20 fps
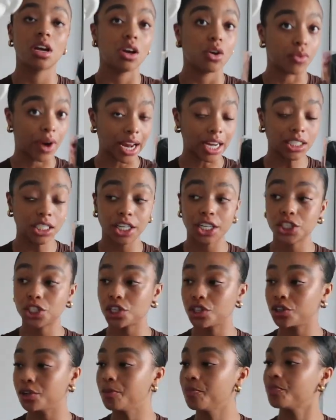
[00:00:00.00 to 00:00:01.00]
reindeer
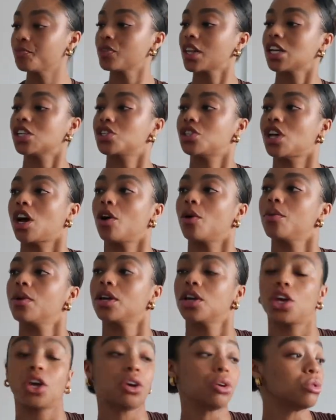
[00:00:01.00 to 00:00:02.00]
too. So
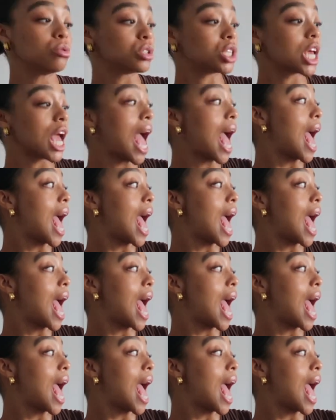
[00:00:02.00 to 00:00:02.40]
cute.